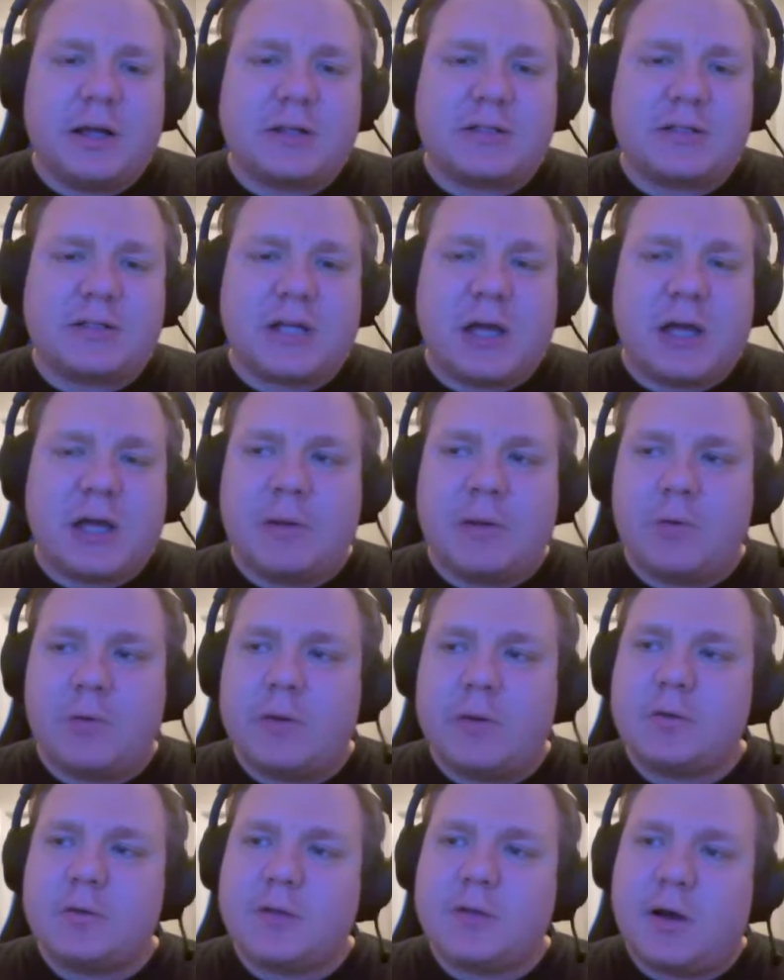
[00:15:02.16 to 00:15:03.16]
a legacy, I
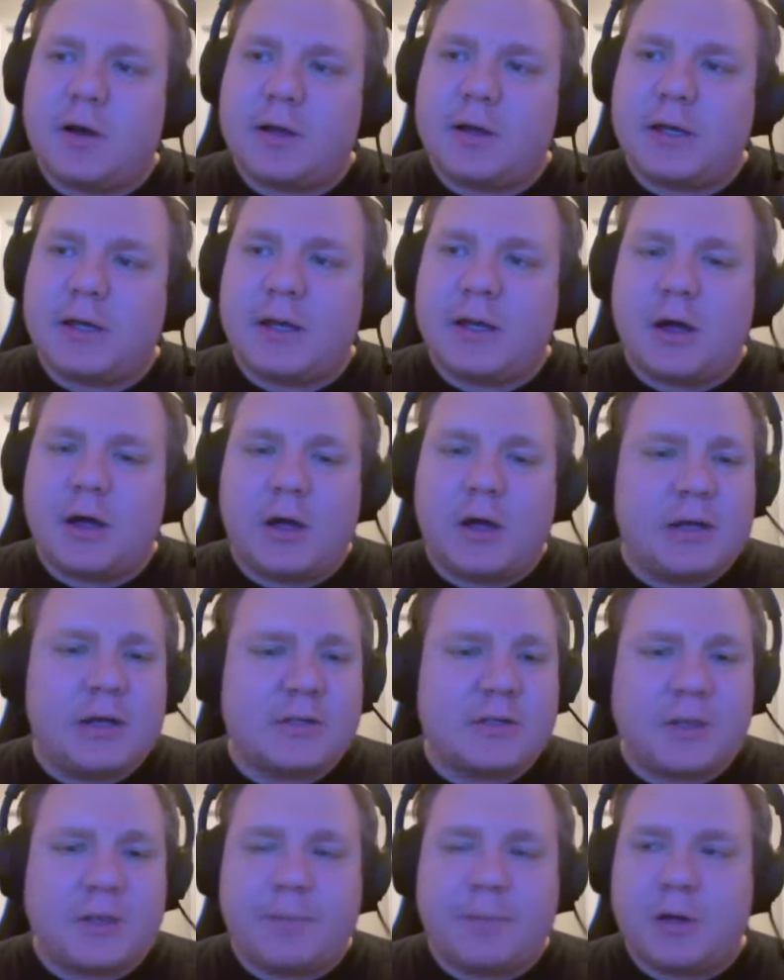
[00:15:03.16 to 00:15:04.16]
mean, we were talking
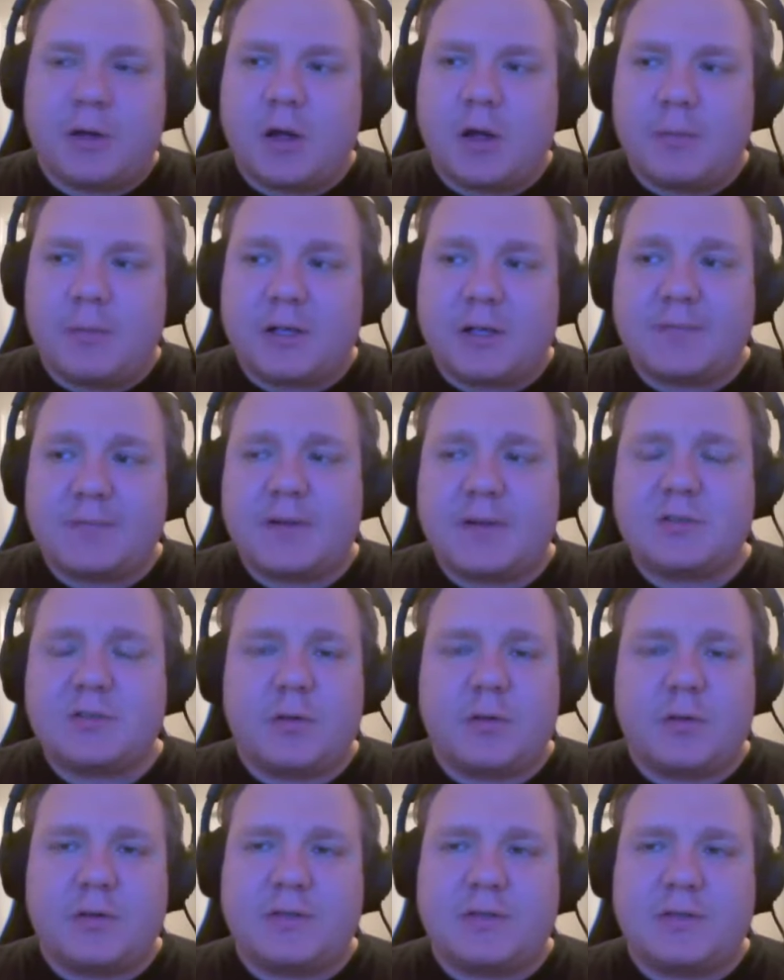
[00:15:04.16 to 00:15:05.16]
in his up and coming,
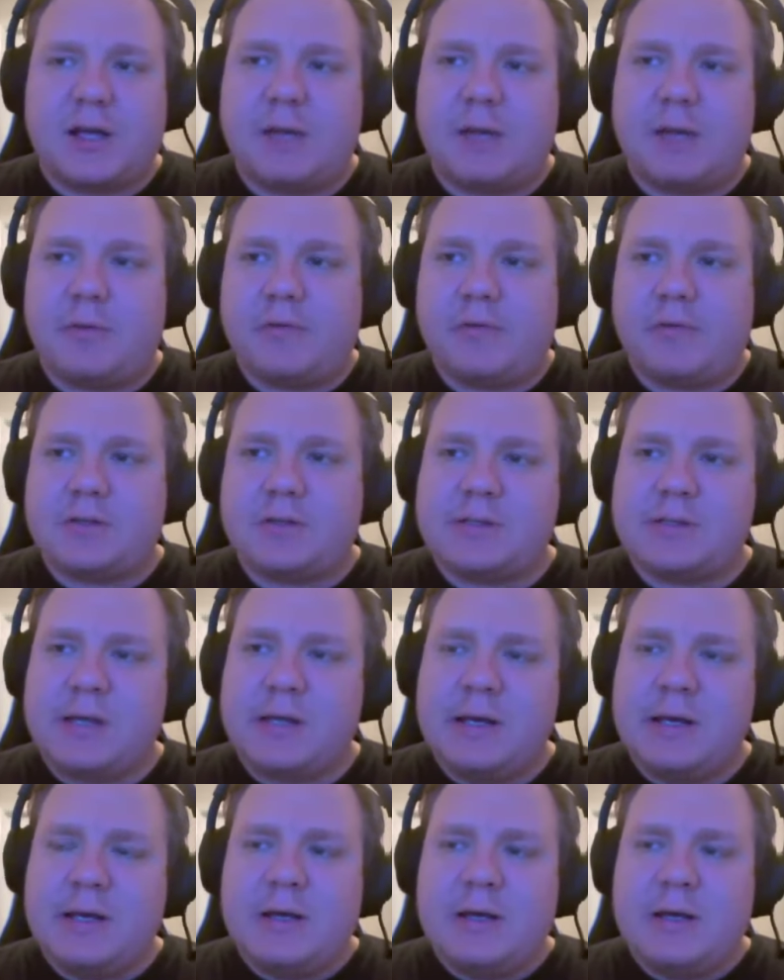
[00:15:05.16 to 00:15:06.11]
especially around the time of his